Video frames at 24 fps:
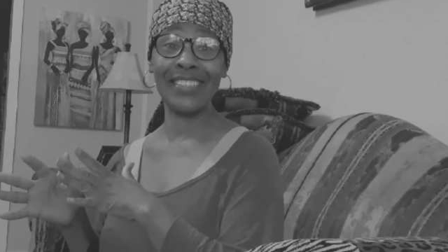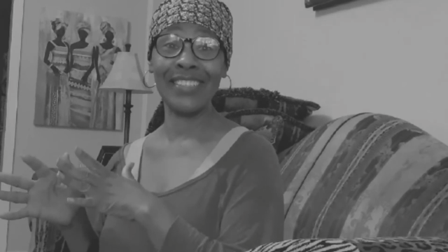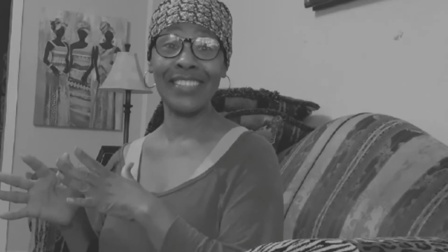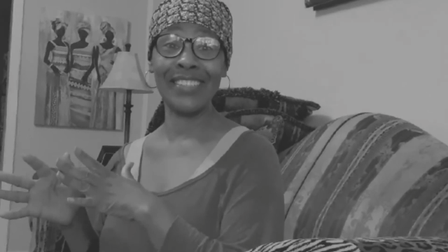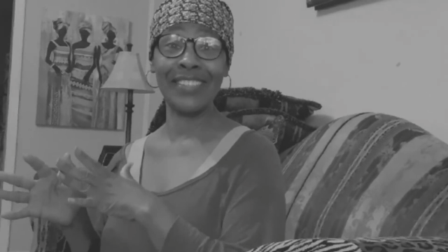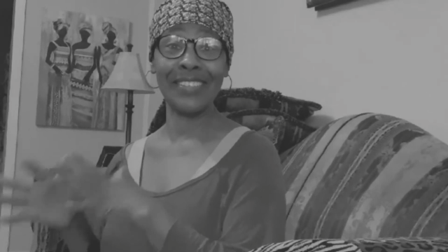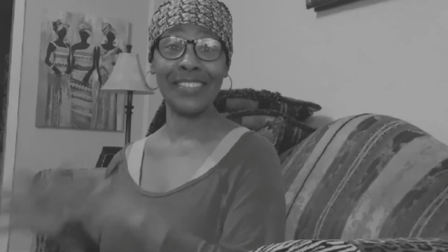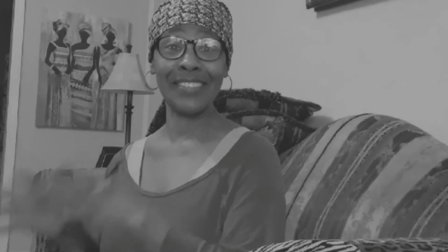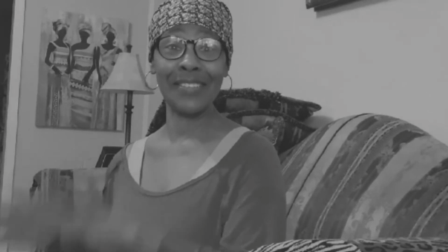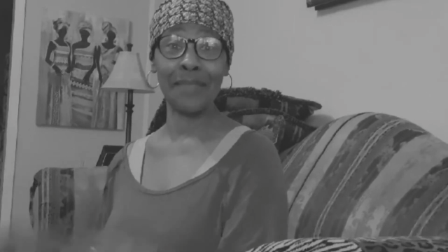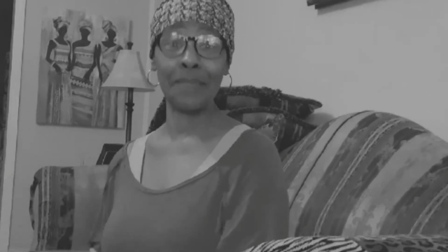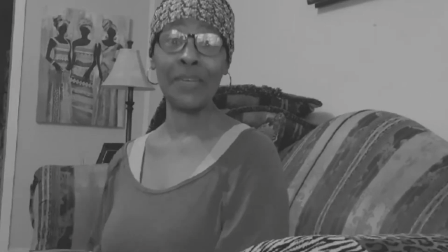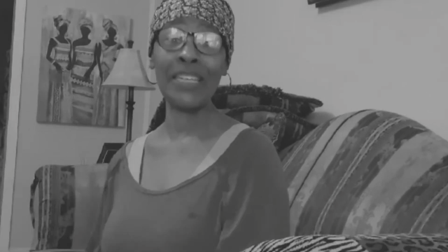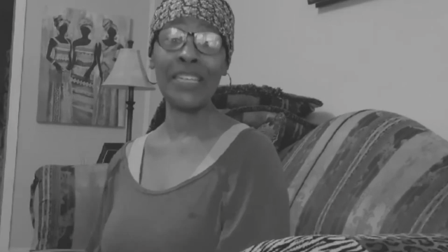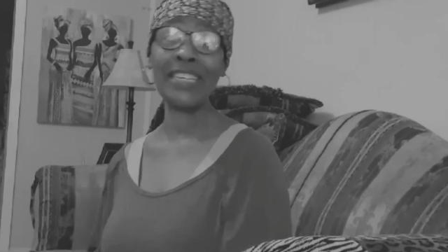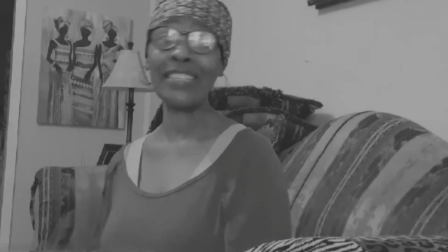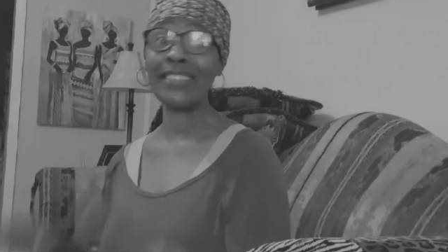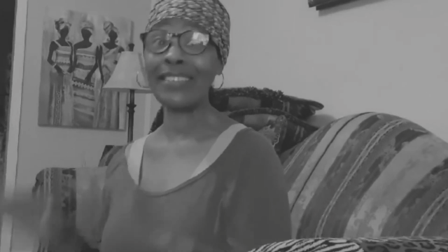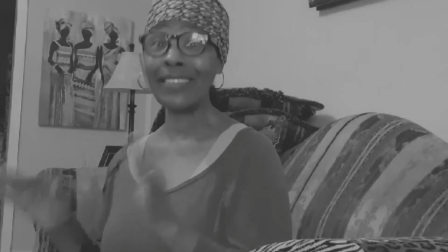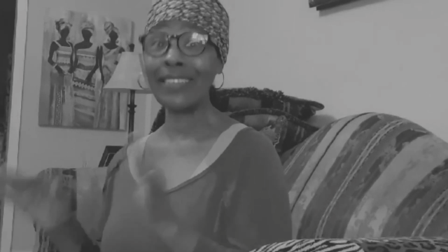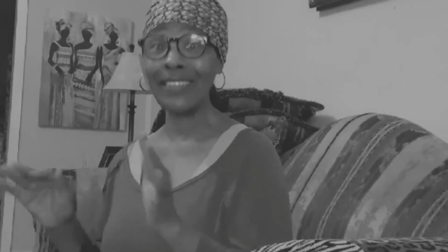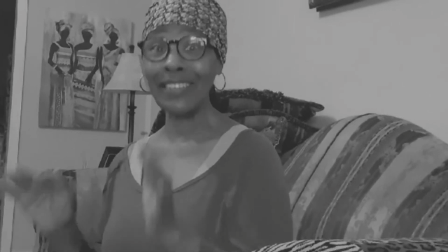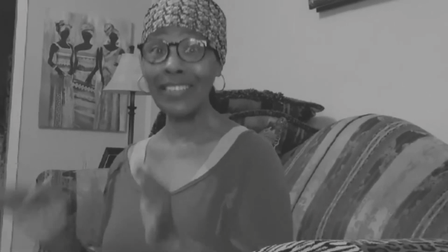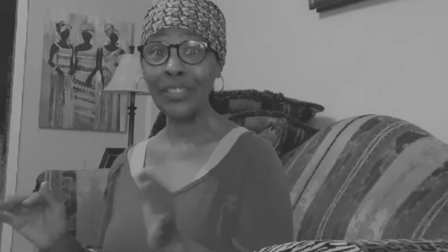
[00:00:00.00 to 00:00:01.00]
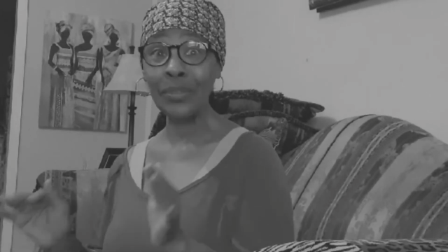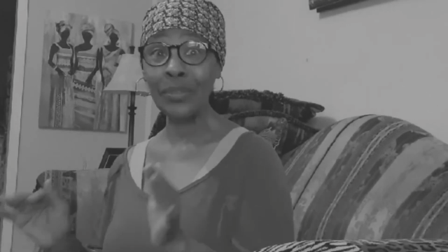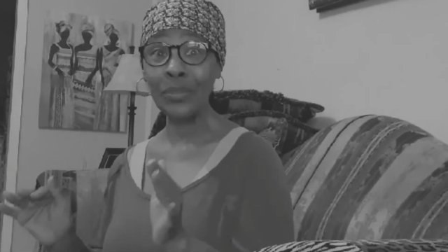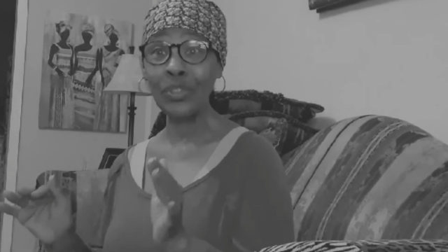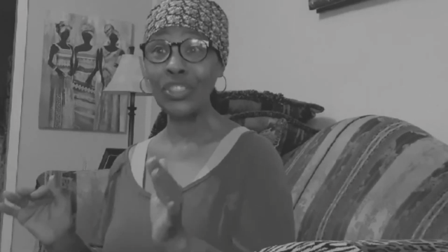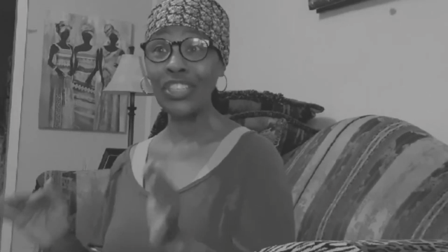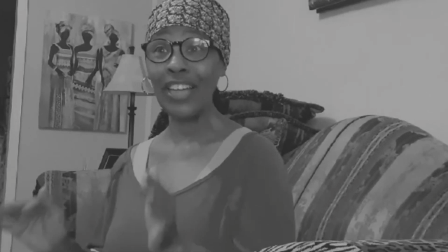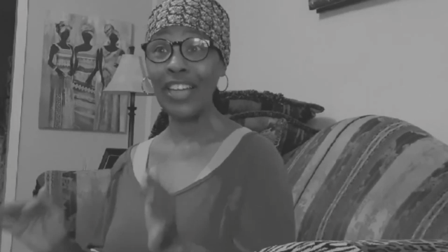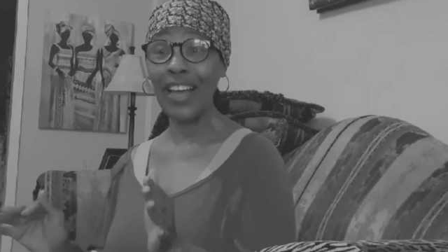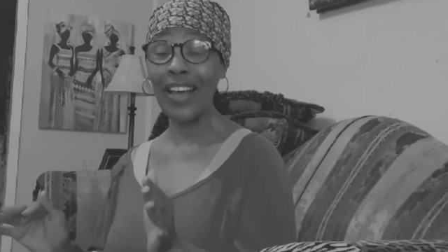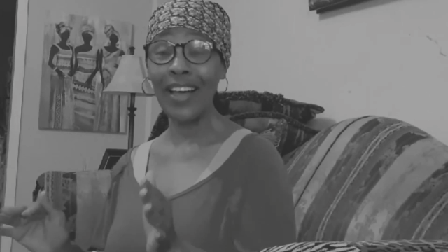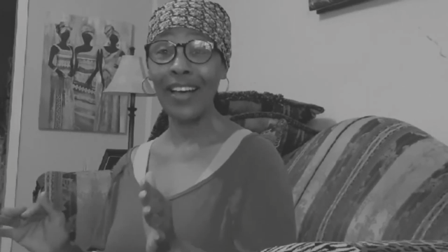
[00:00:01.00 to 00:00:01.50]
Being a little
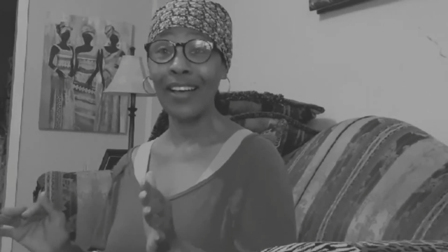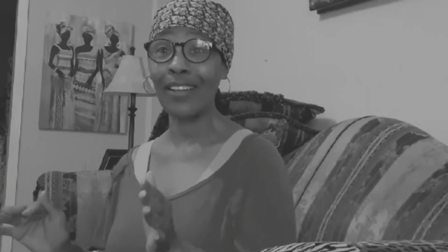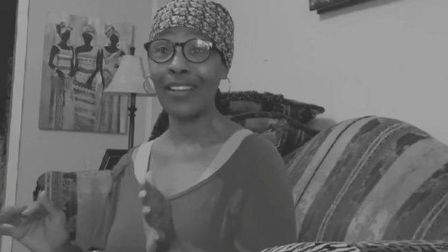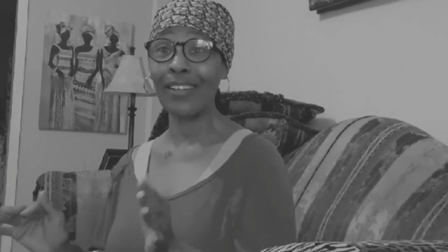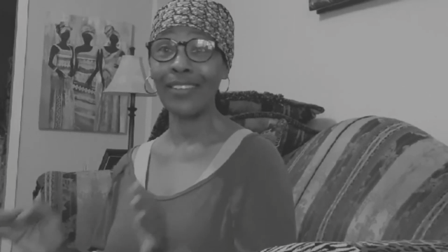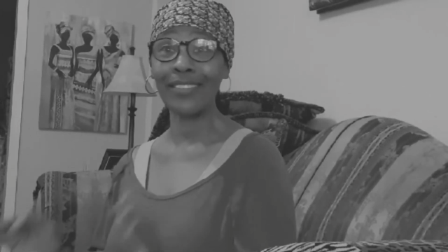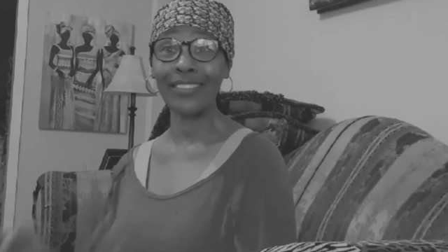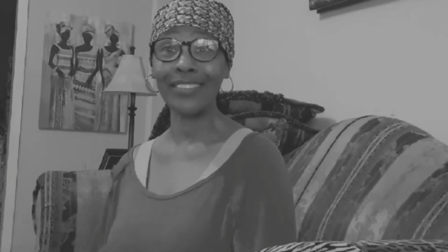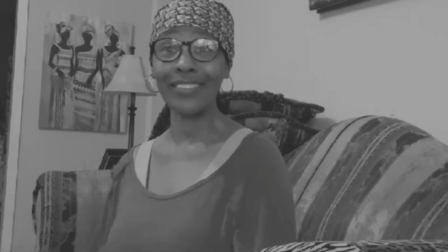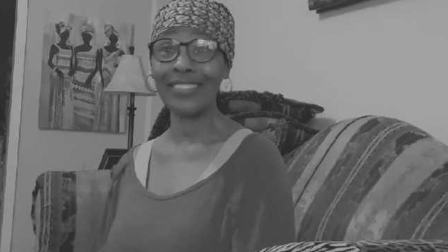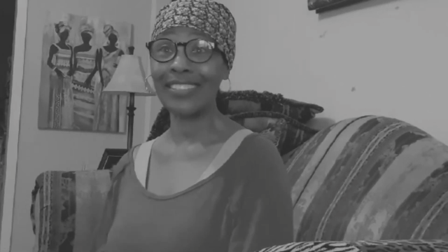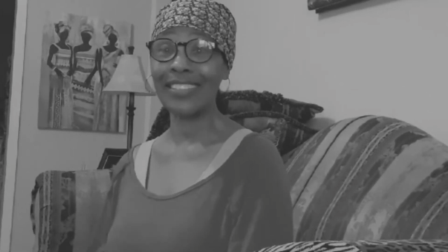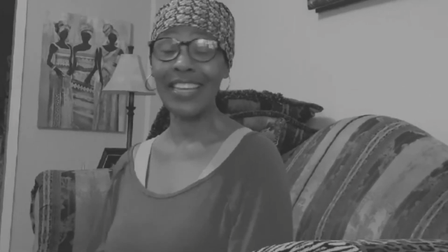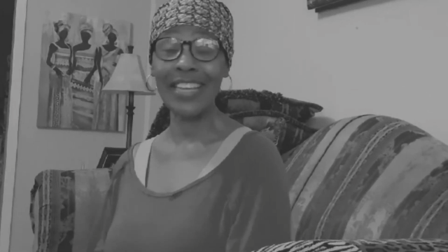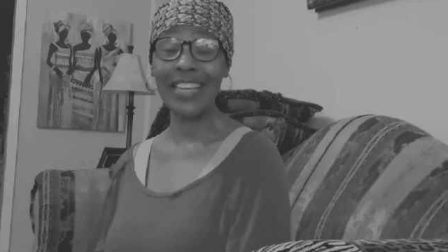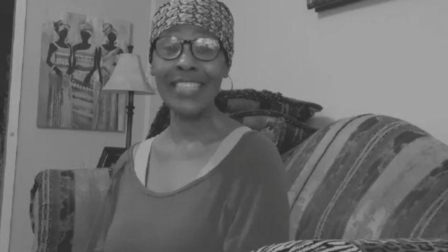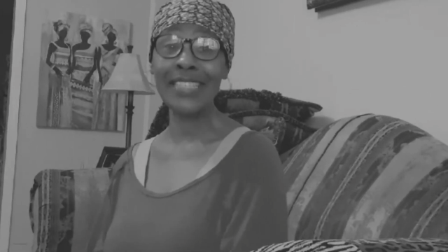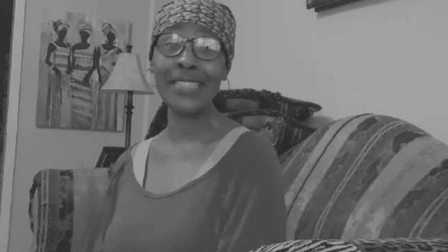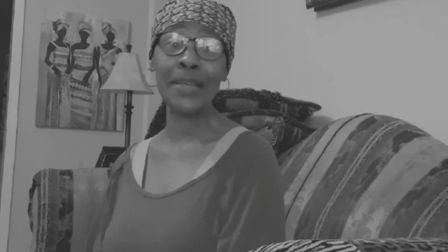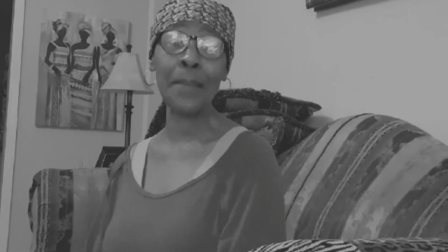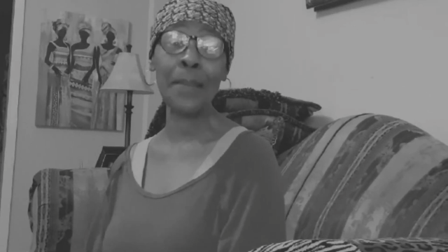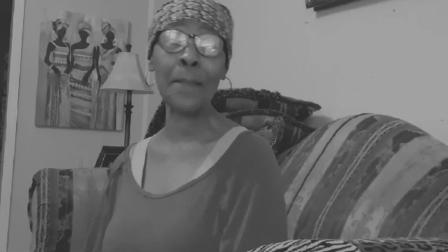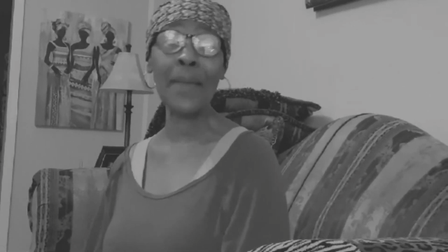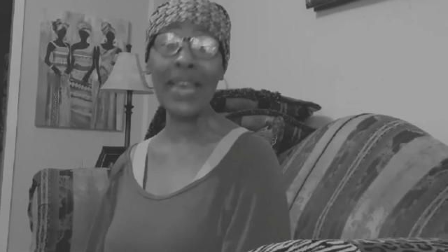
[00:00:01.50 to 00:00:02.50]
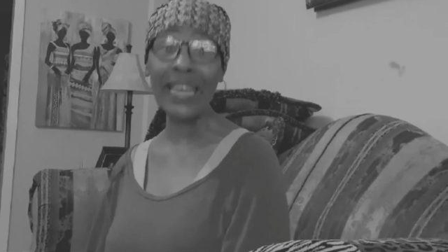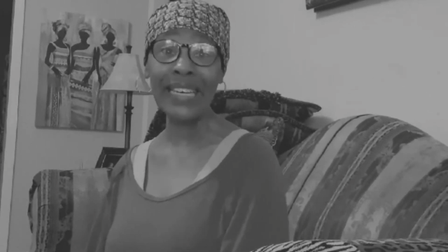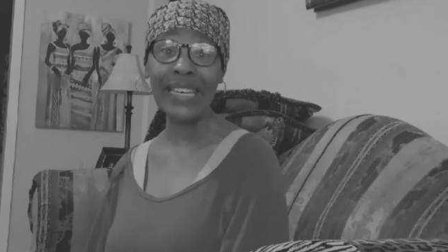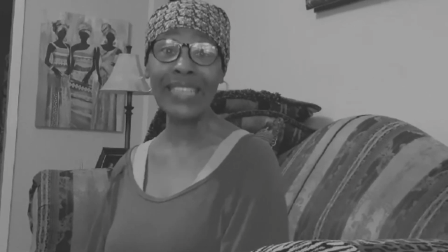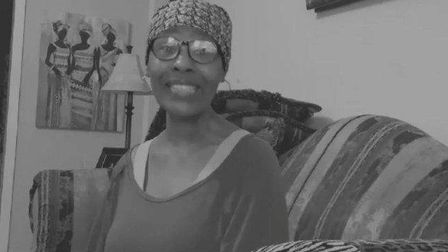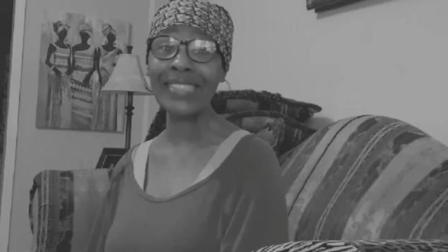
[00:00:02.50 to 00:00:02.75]
child, that's amazing